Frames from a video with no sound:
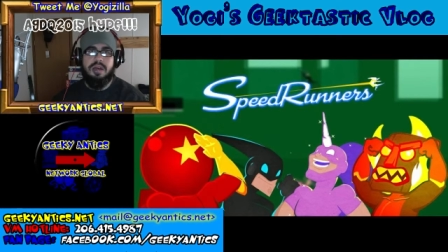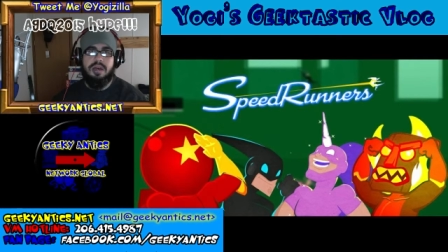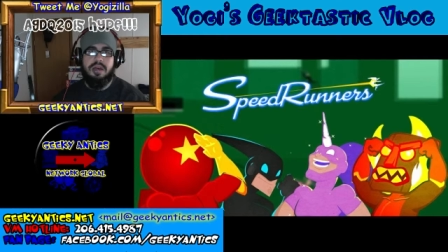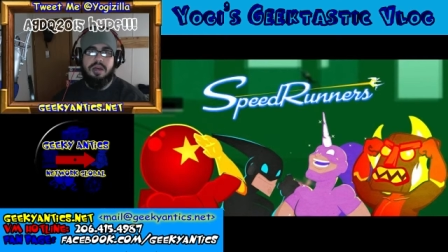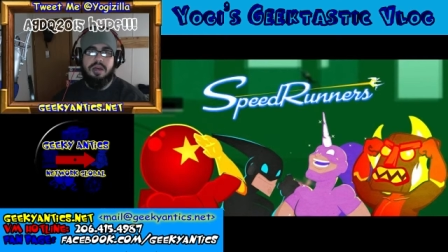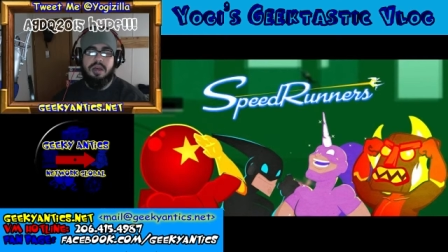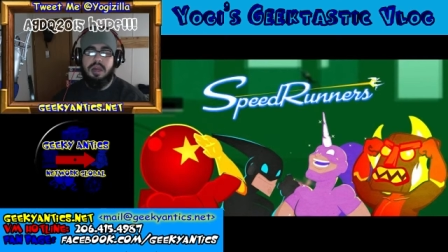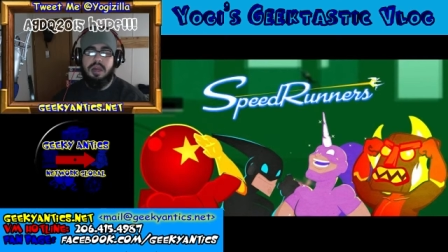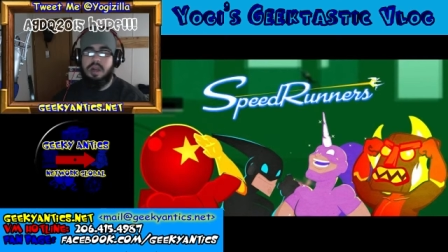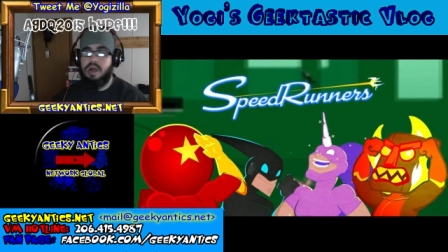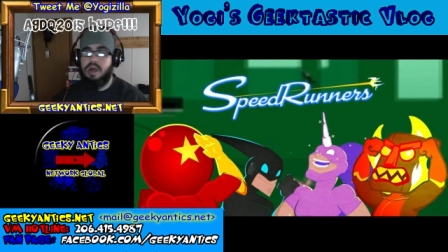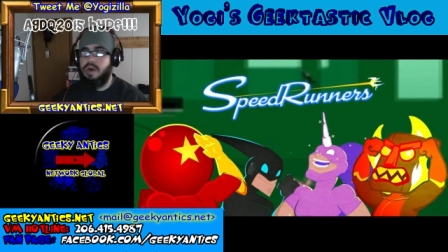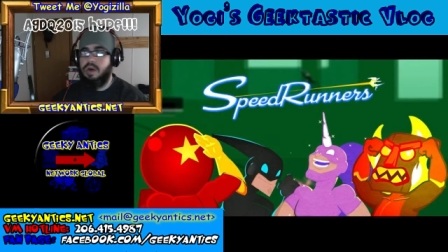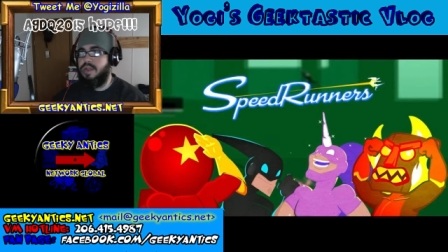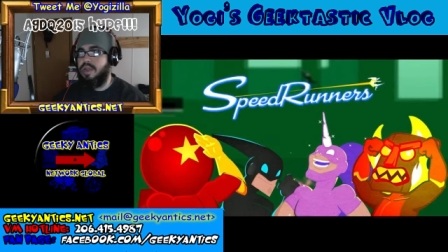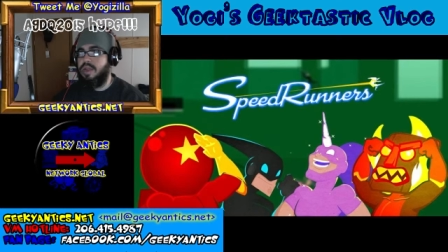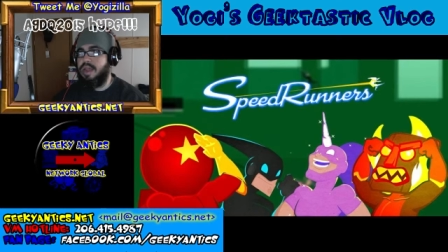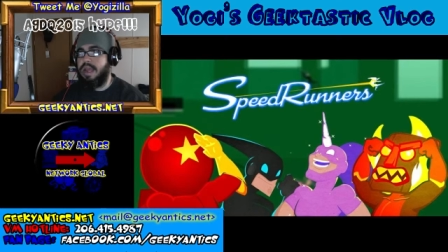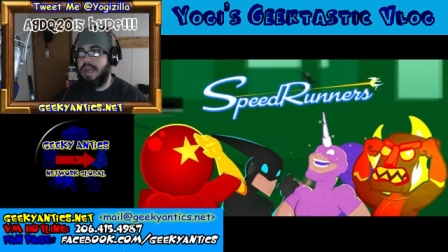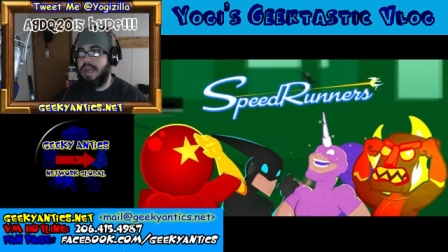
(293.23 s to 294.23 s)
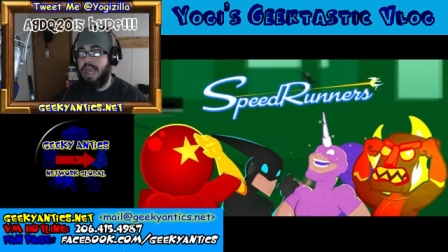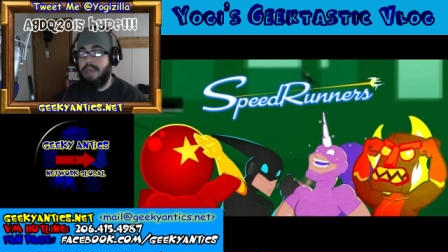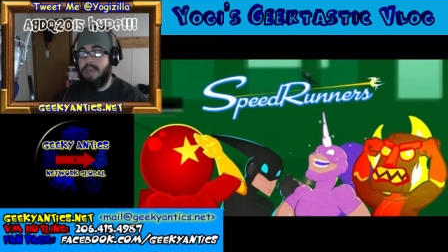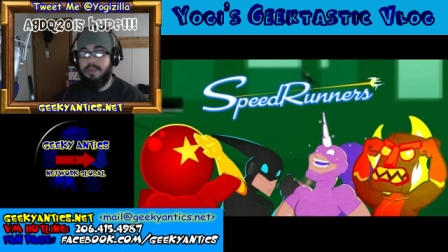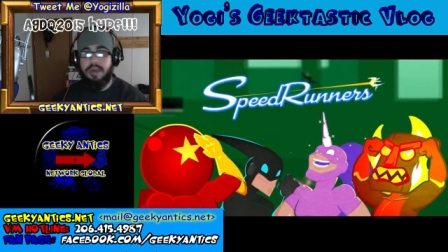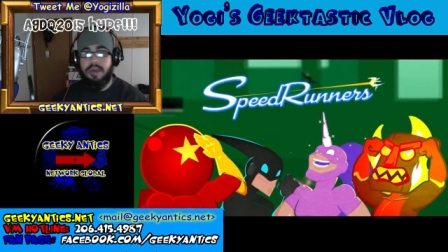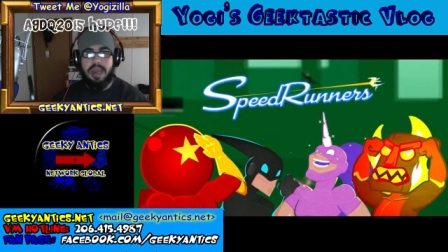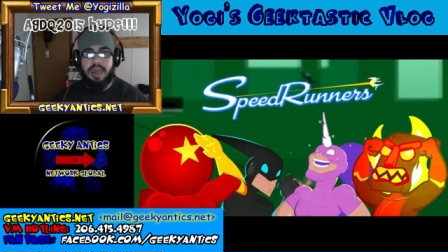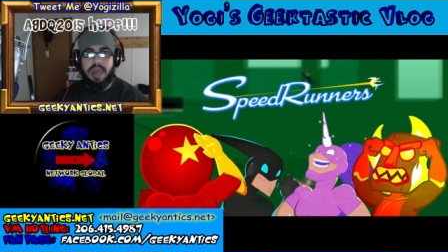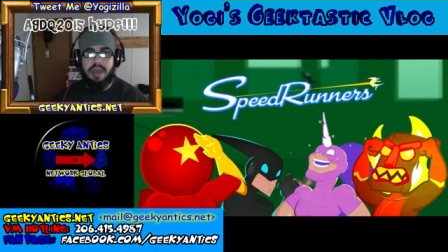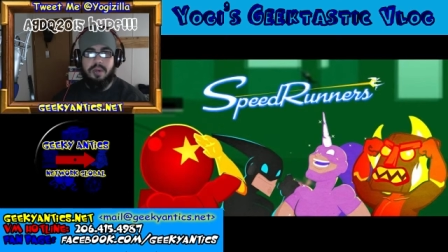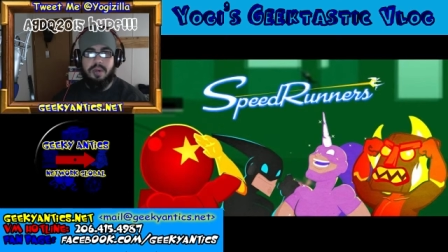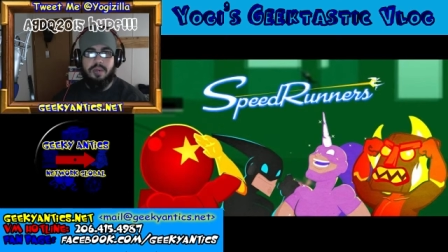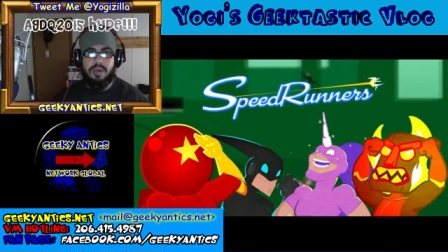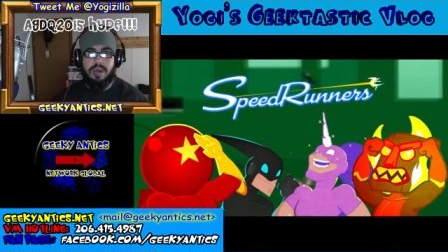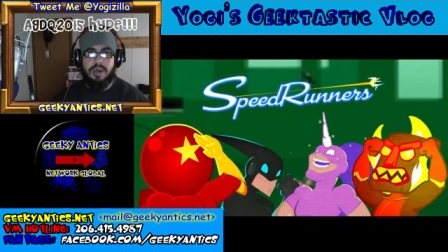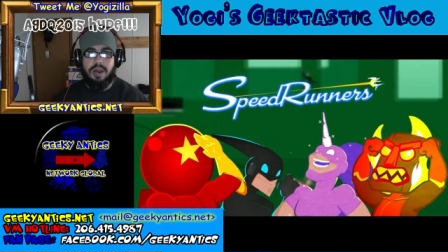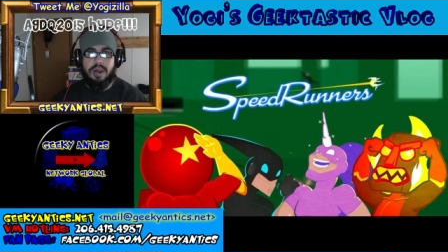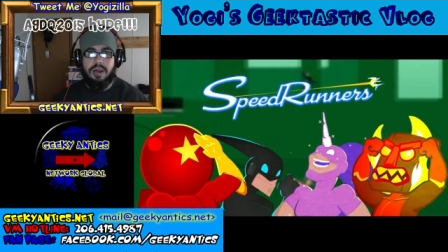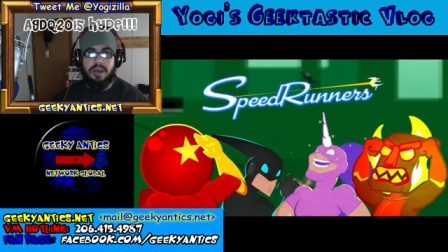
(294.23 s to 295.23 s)
with things like Gamergate,
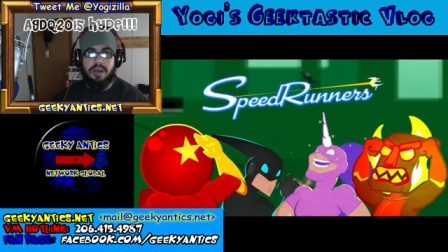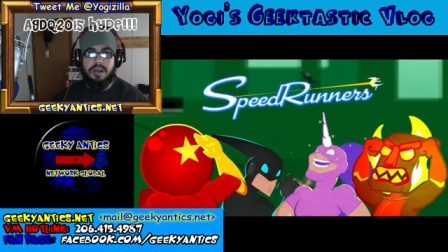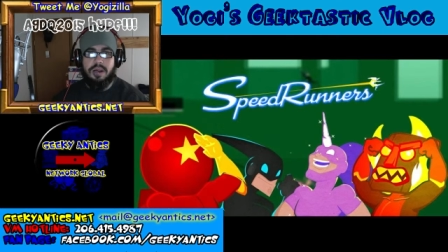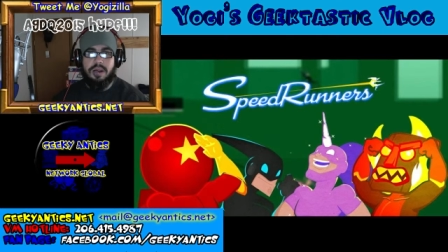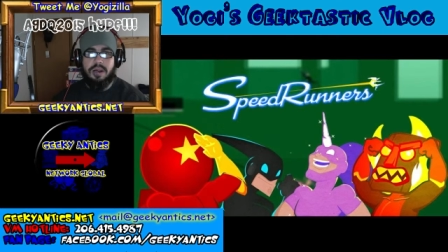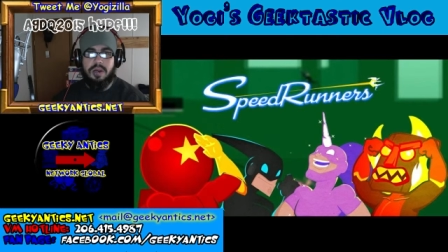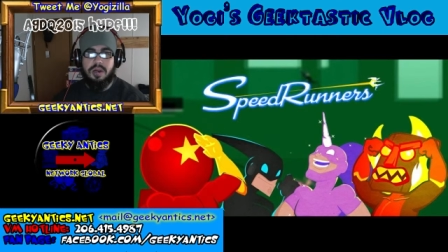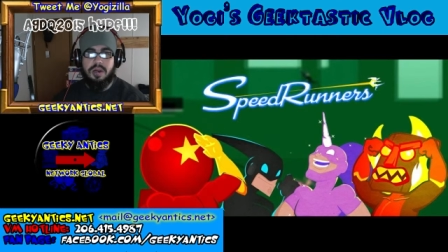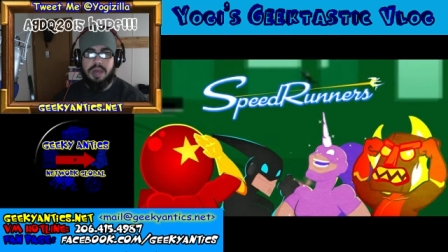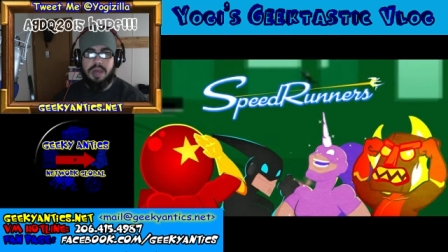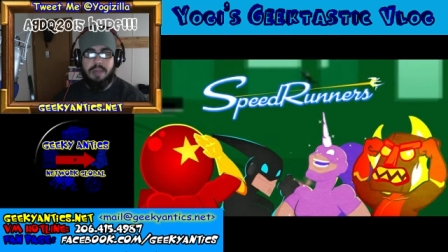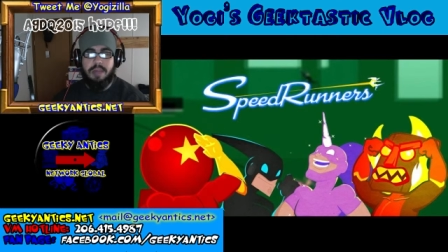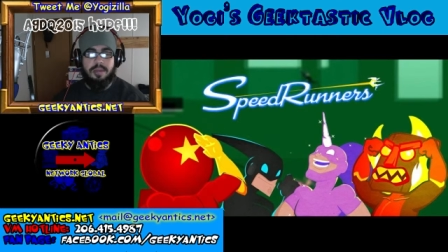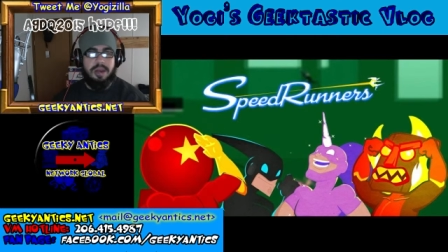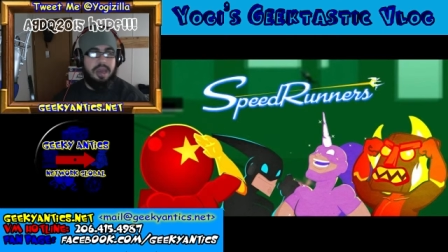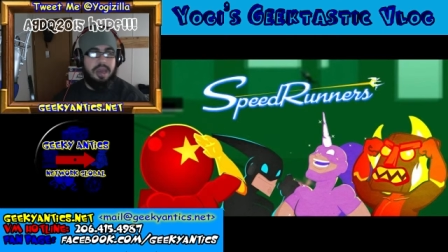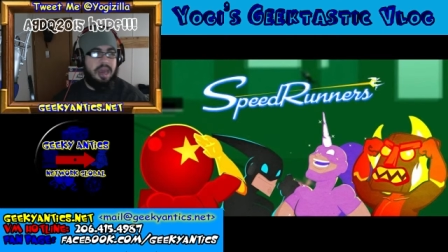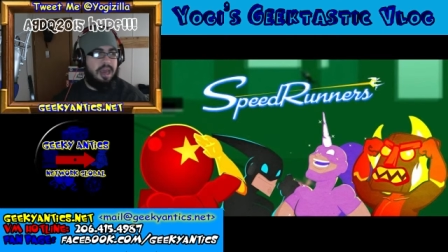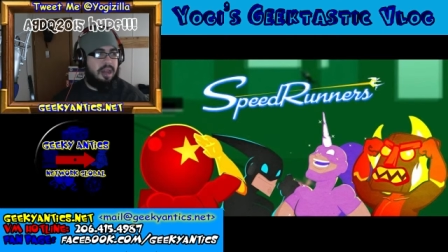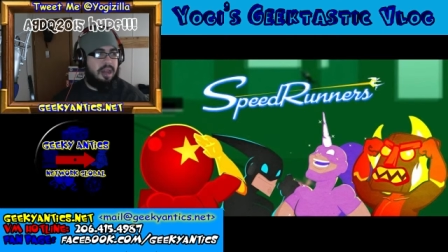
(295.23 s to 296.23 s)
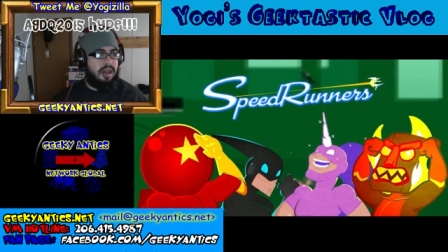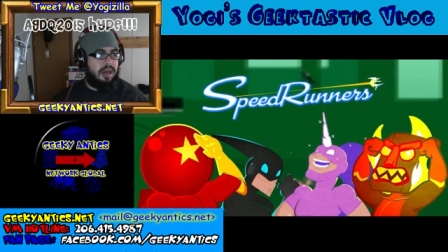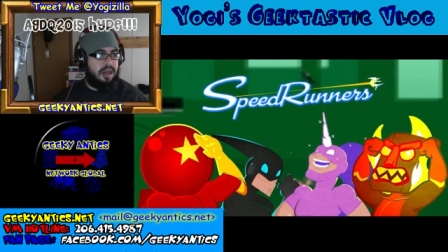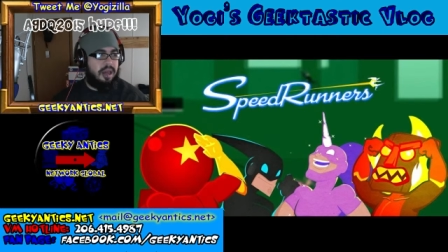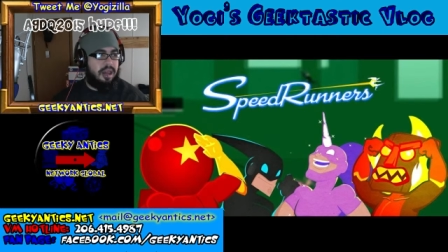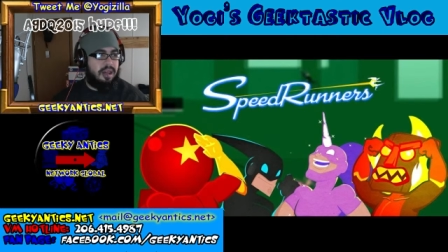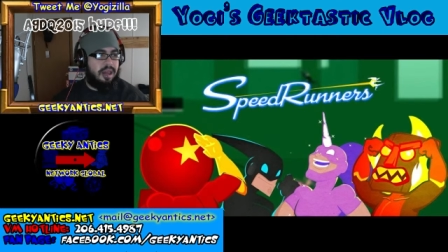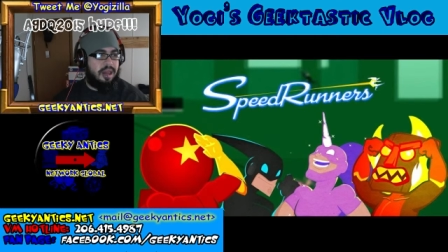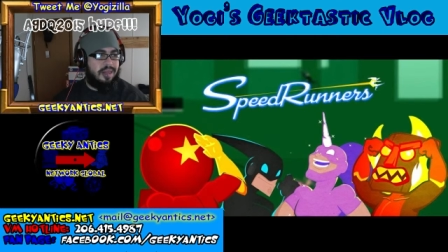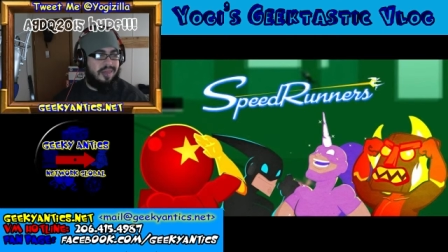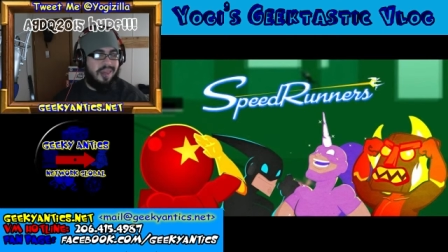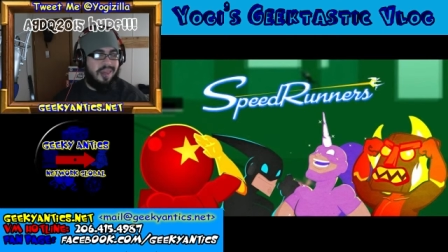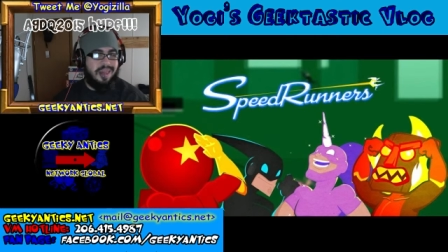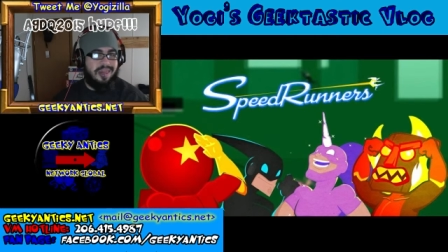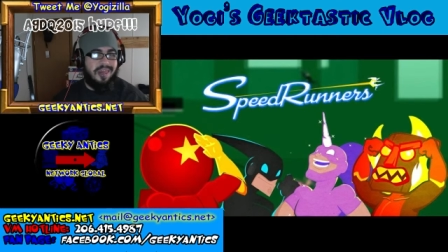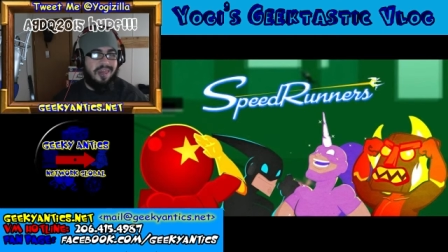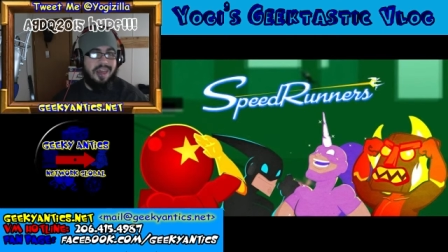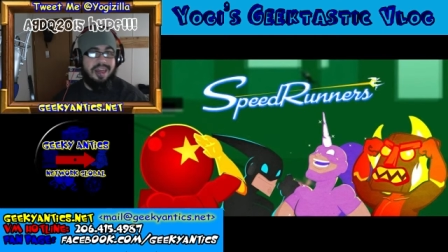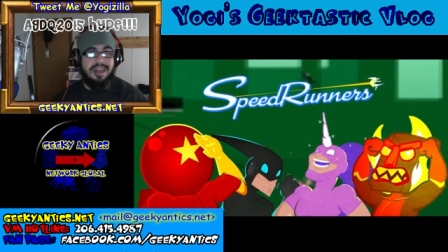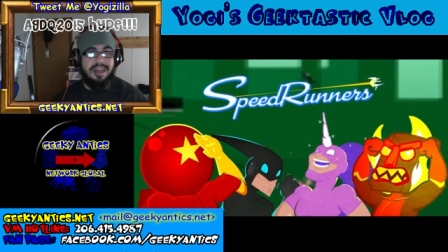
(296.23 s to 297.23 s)
where Gamergate and
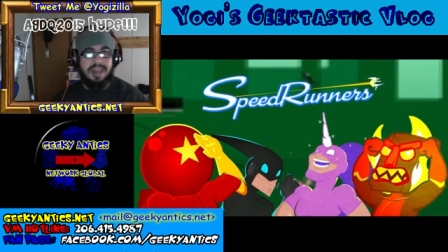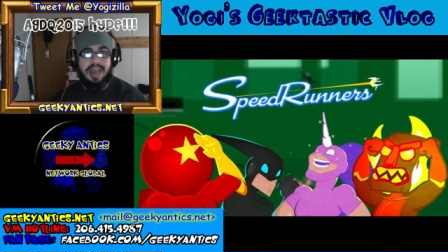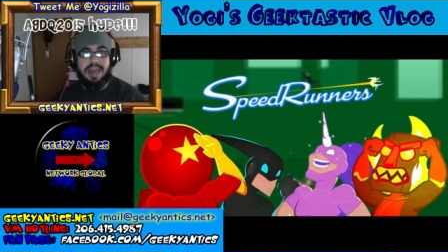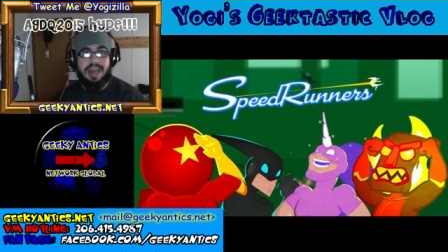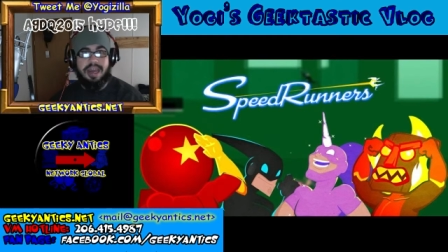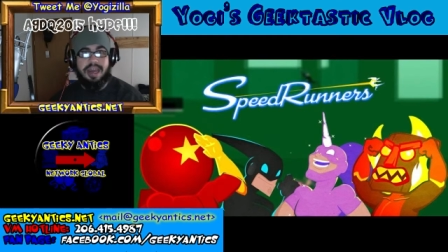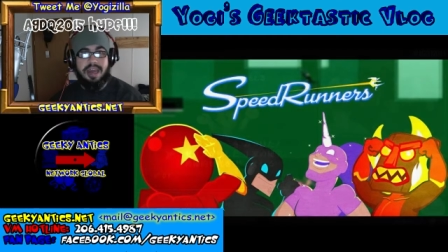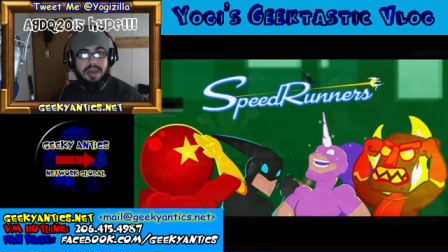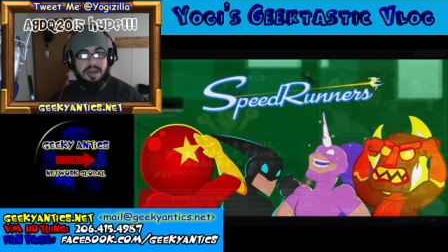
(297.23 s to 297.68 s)
things like it.